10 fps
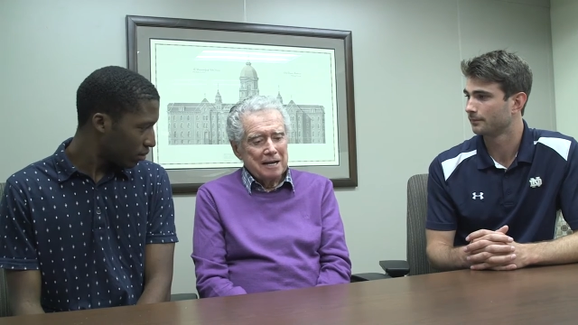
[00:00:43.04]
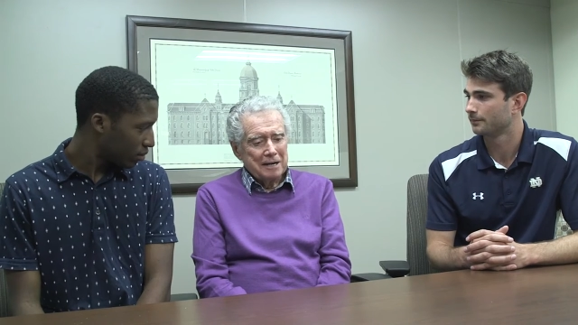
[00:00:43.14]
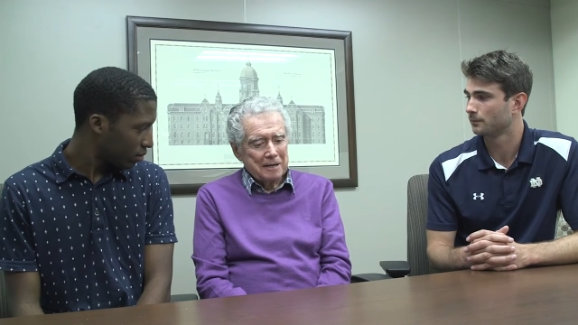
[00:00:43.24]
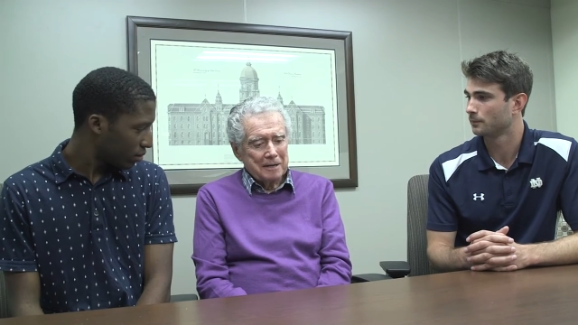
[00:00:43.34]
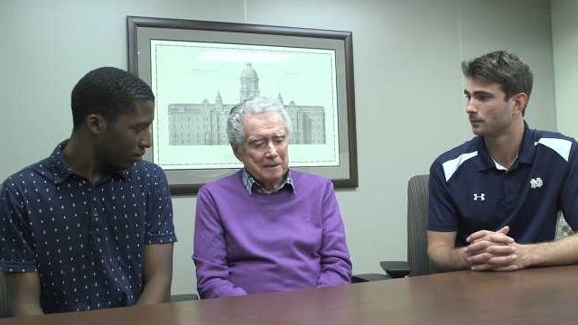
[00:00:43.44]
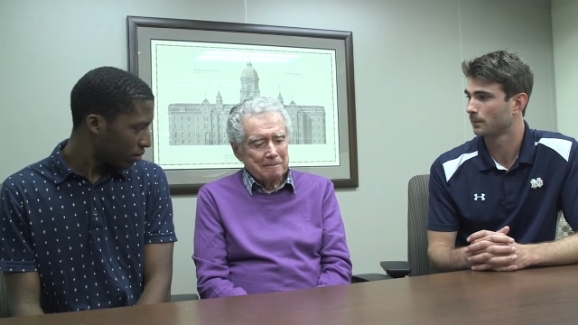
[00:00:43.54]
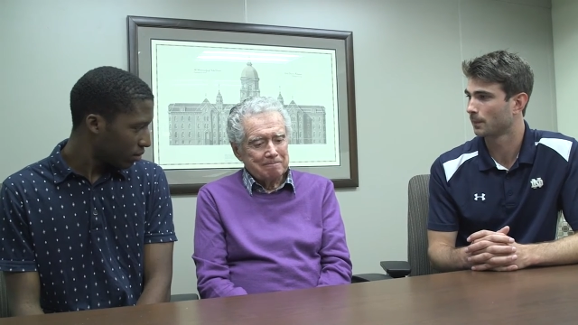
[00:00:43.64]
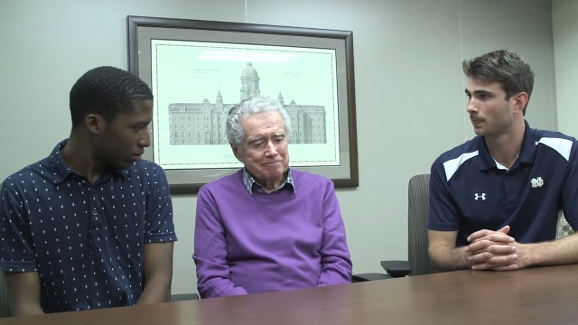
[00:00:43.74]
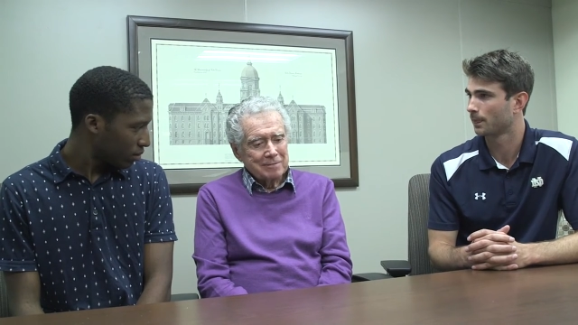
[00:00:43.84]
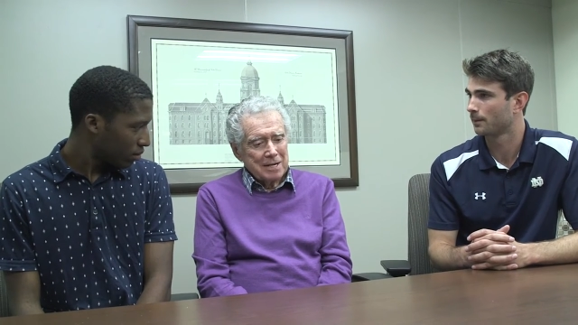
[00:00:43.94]
Speaker 1: um,
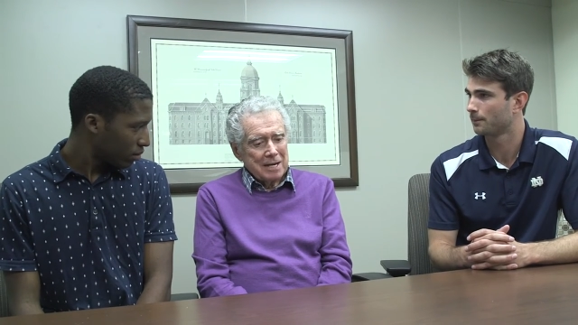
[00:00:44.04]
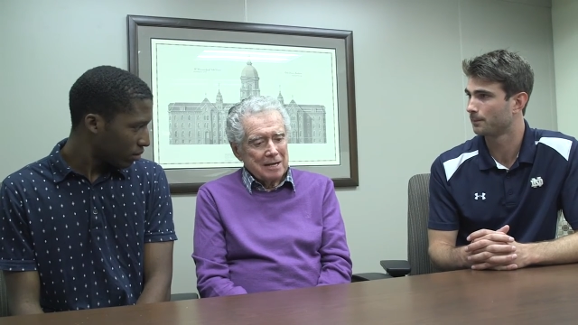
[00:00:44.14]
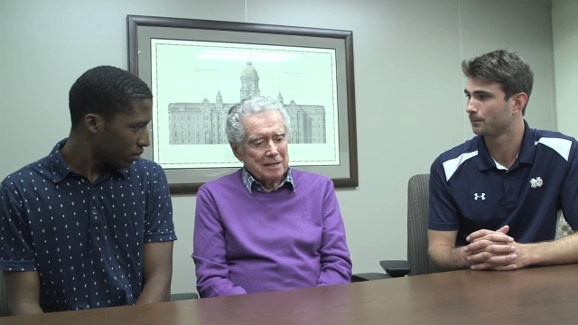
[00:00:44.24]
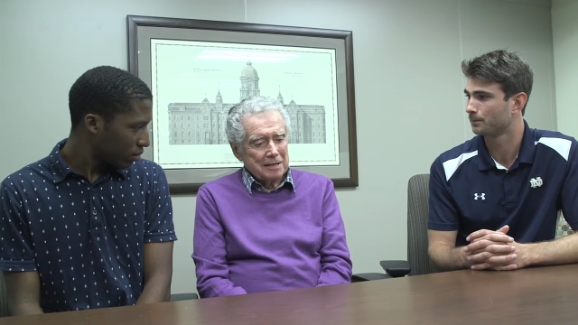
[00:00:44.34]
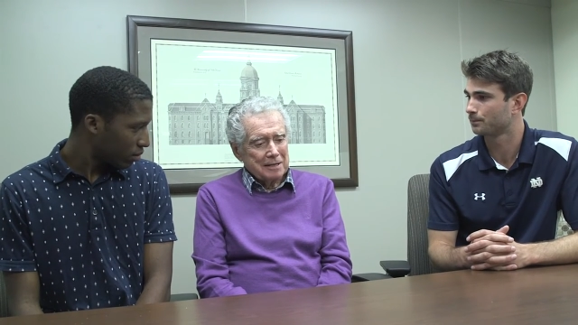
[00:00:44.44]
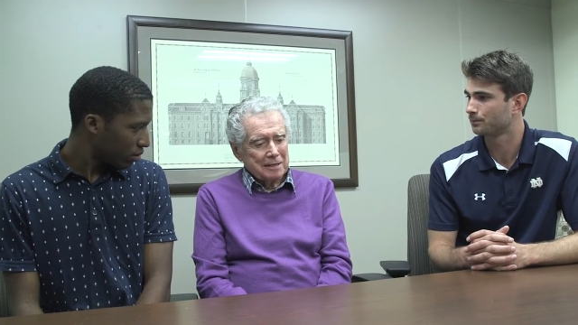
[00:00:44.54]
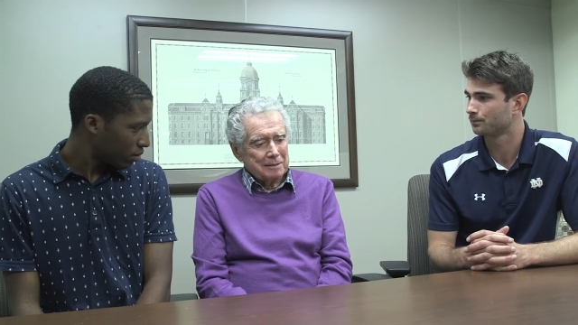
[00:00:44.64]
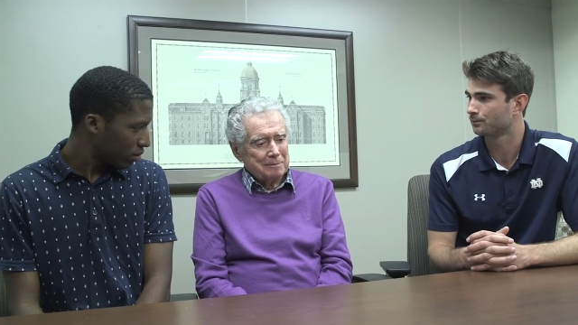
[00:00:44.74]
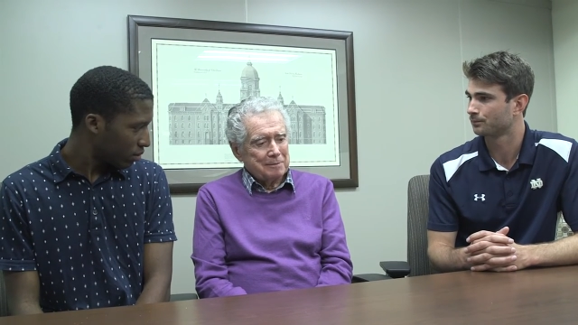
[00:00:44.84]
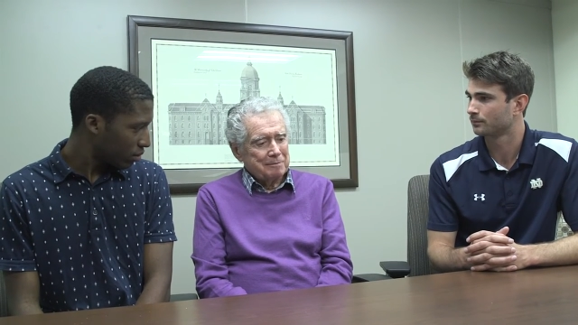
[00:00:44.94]
uh,
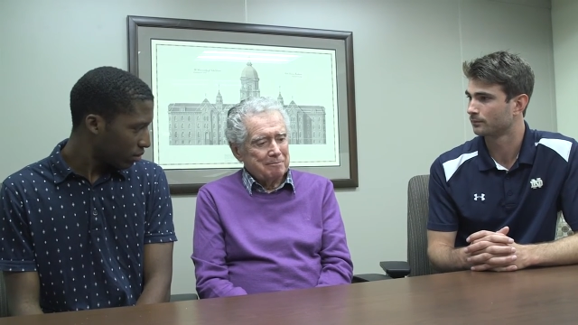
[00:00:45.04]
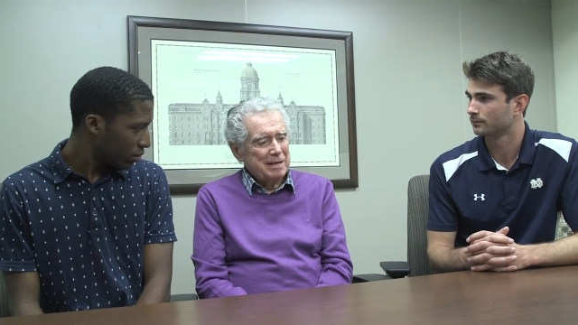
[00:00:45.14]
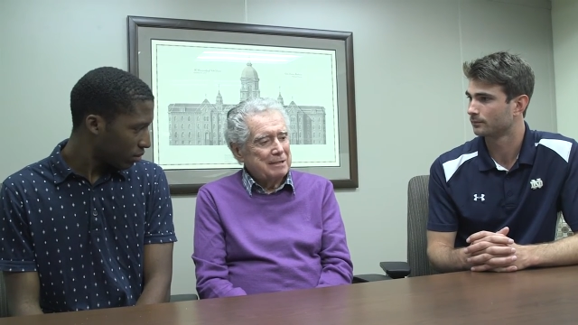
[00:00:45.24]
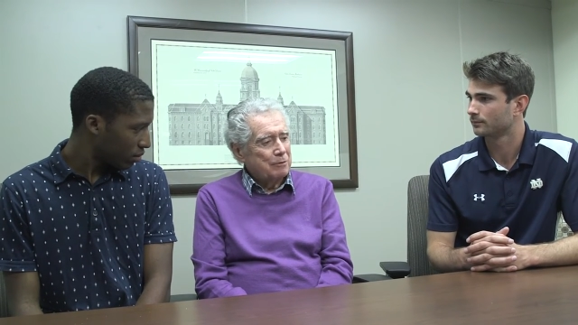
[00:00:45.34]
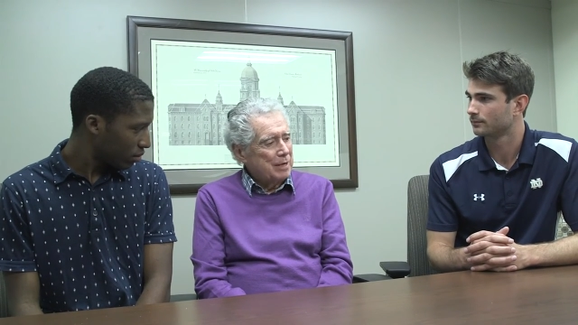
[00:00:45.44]
meeting